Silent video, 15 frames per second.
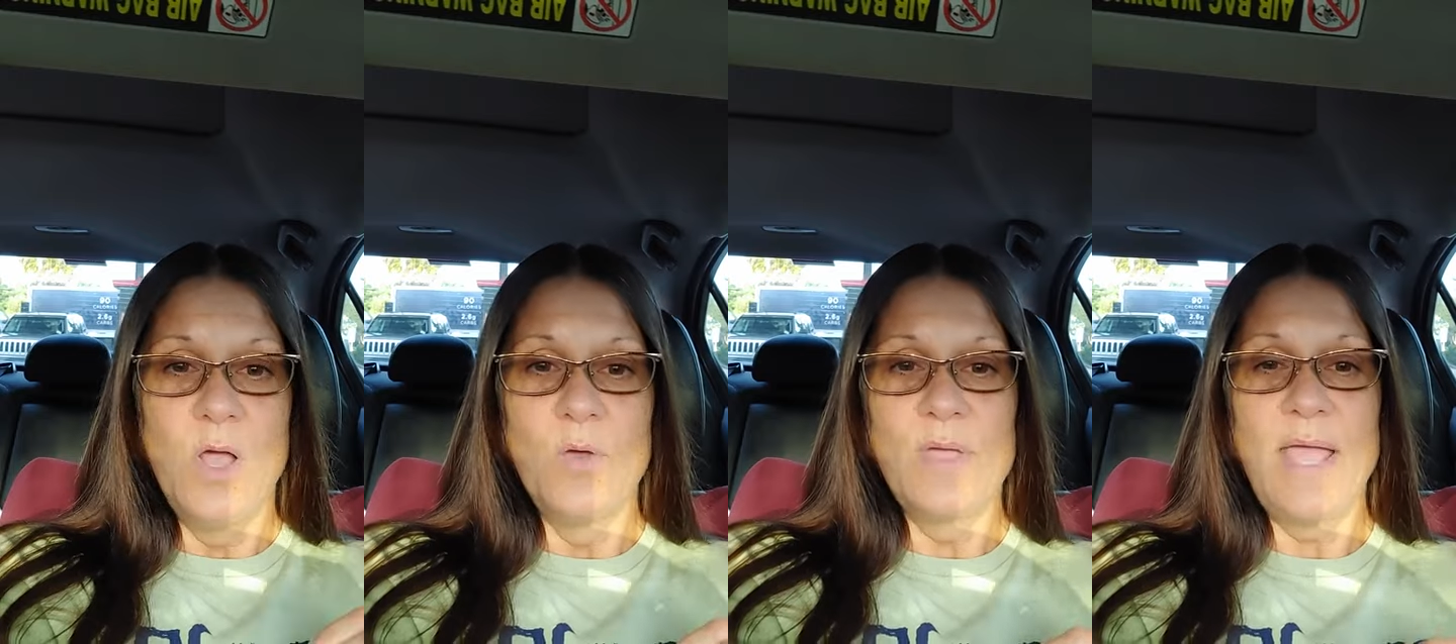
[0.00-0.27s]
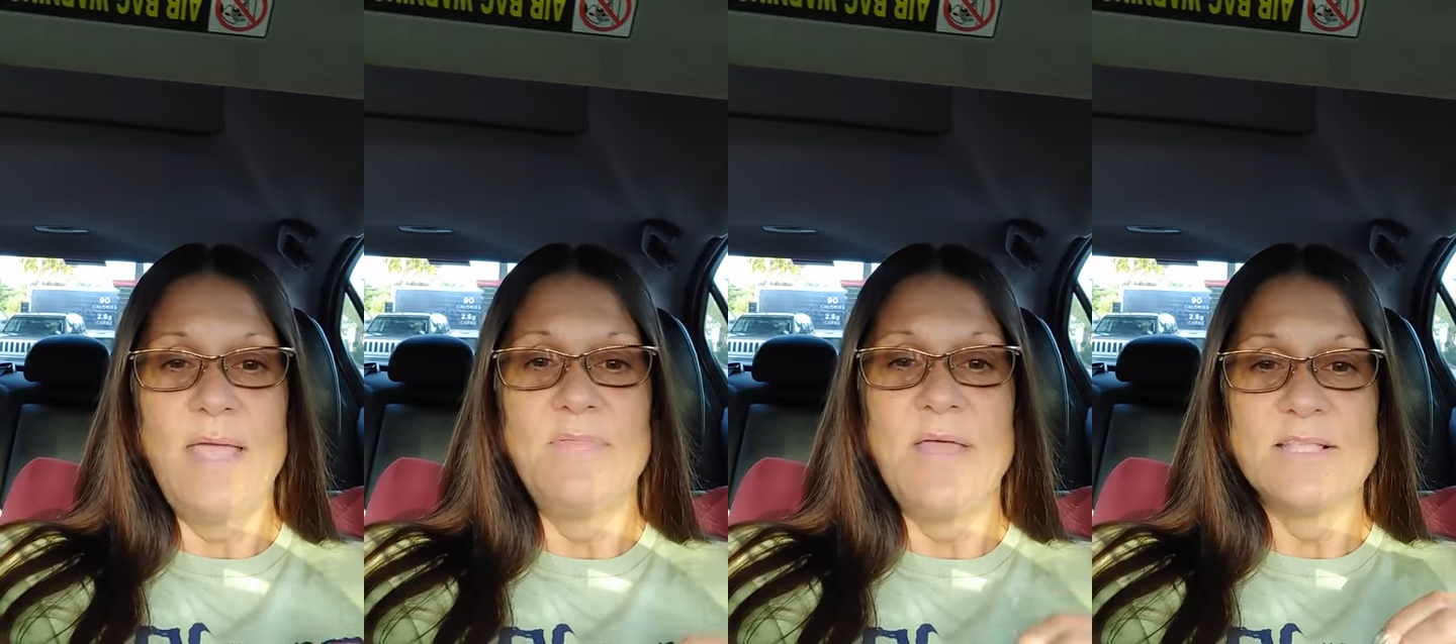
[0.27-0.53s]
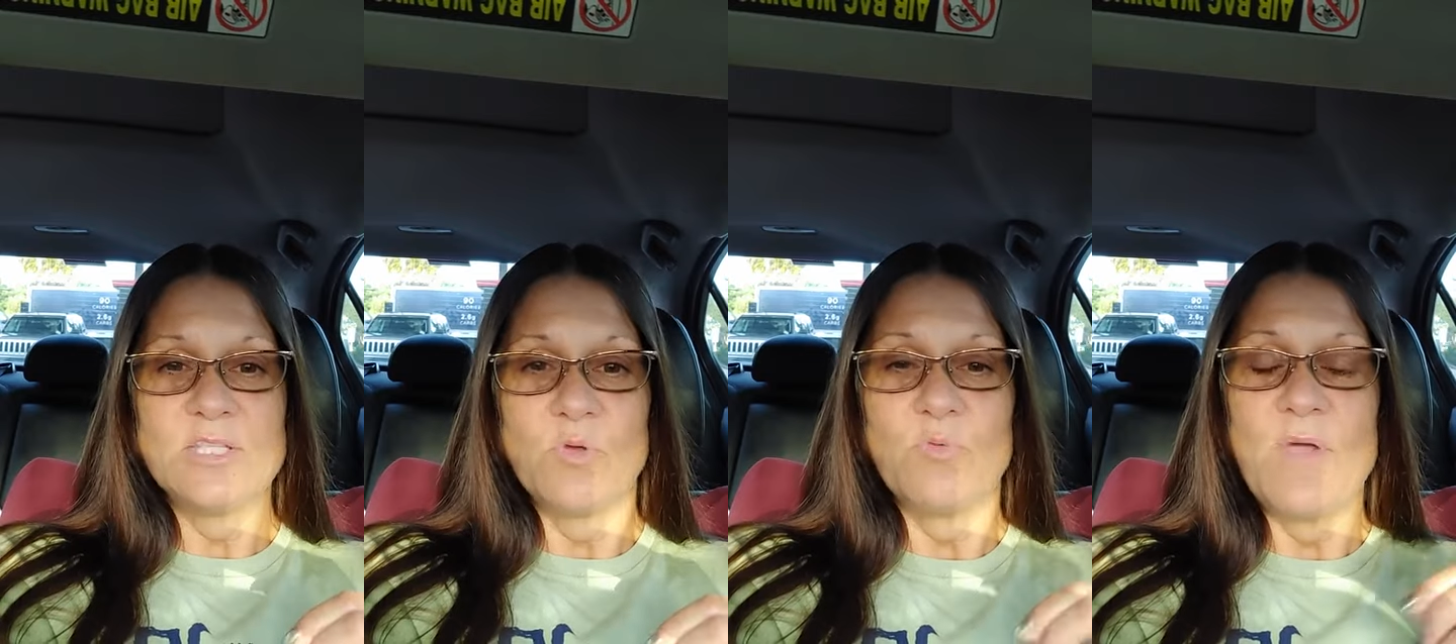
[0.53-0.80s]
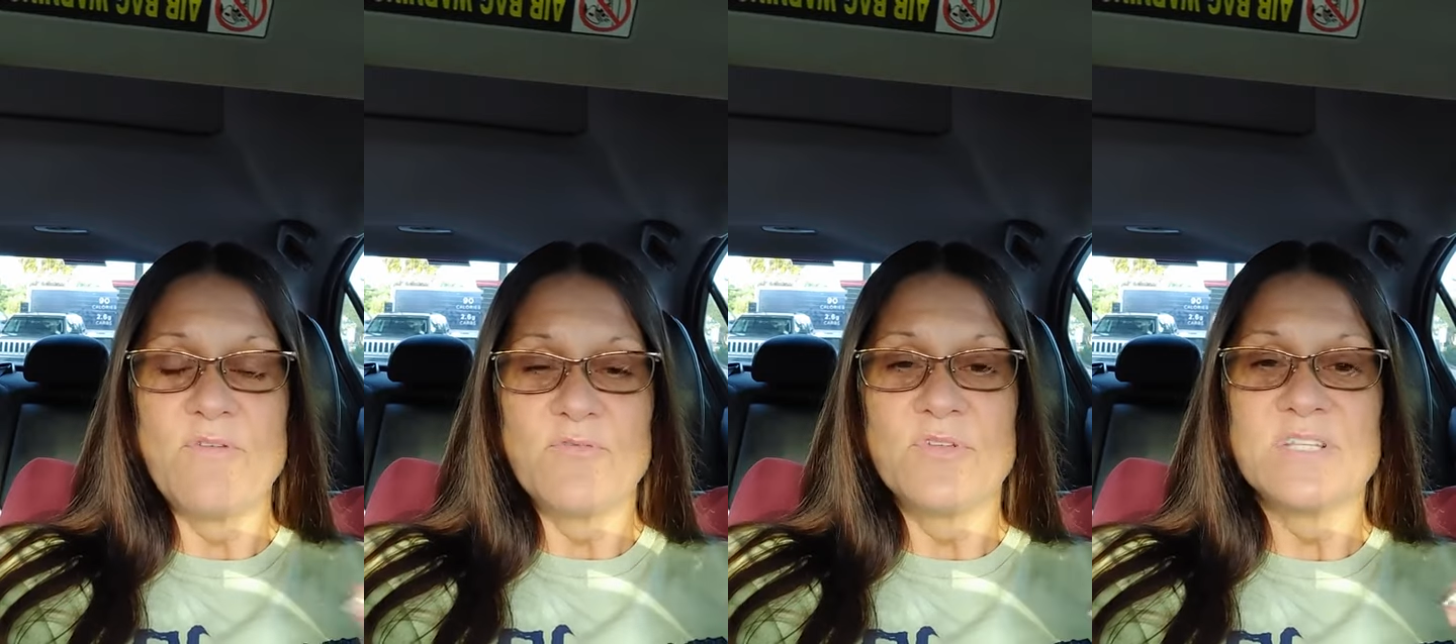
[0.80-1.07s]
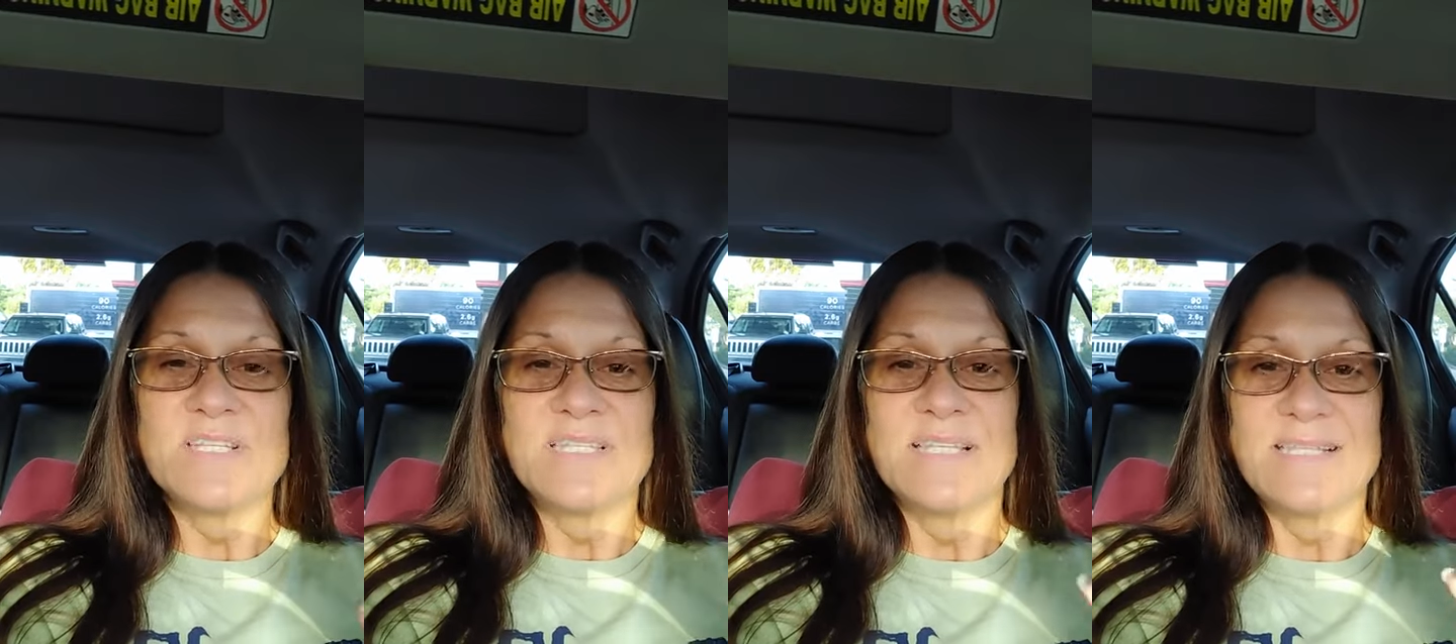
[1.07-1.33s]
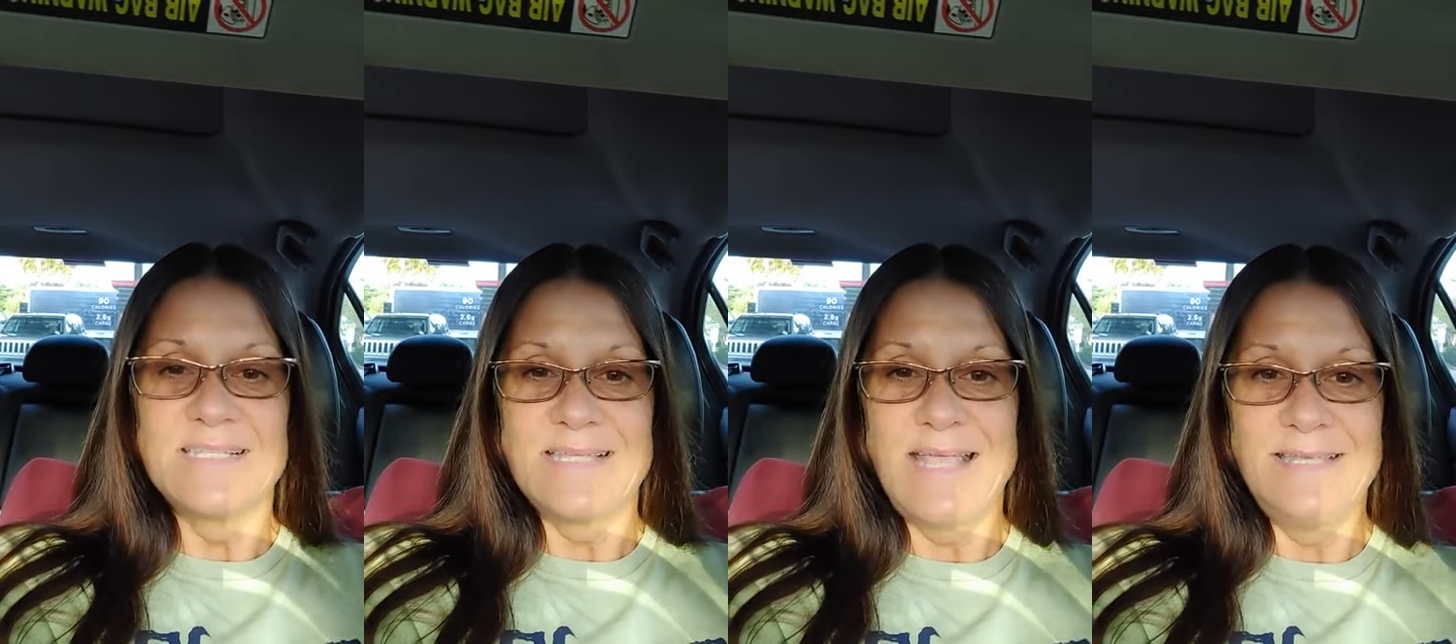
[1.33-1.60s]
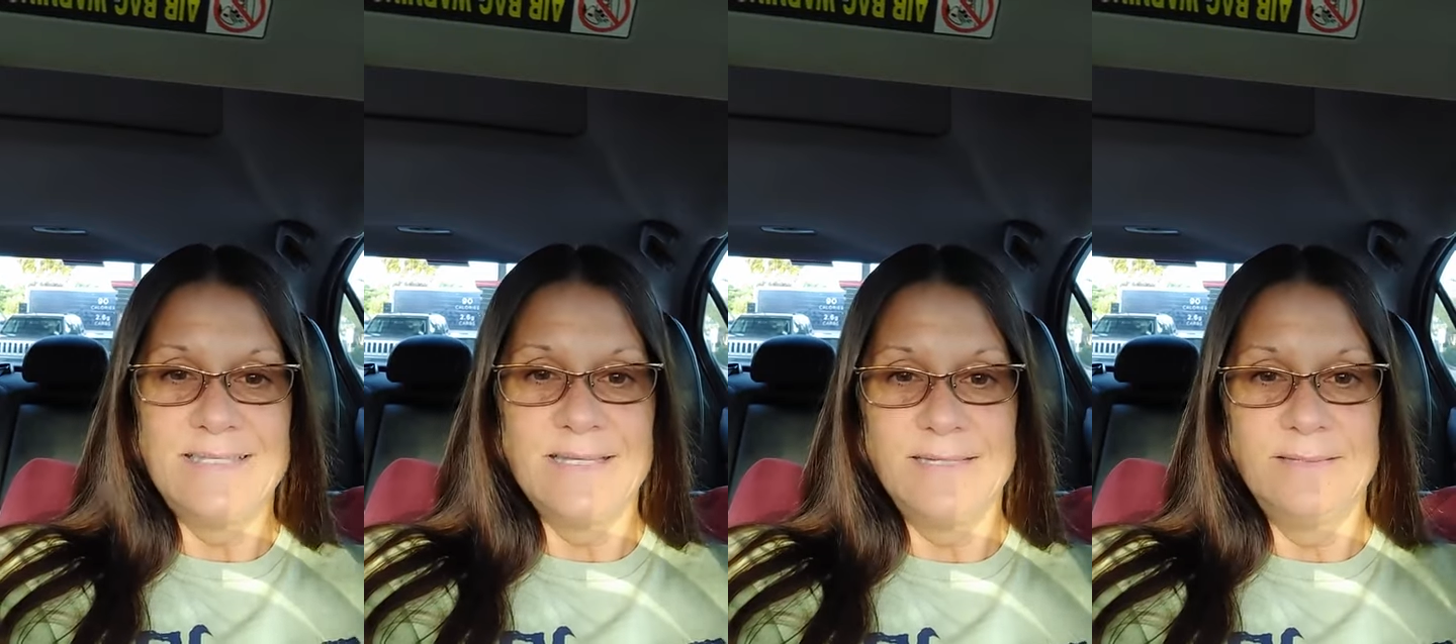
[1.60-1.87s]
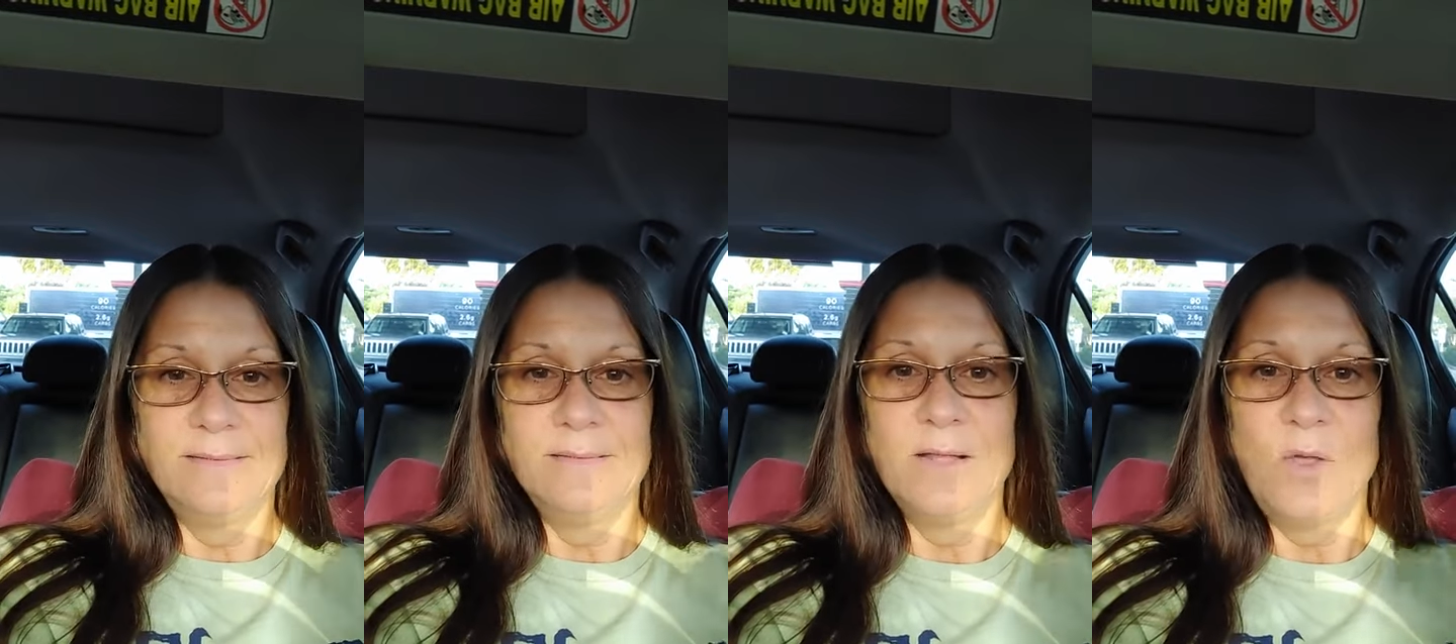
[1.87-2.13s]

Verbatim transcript: Okay, that's a reference to Satan.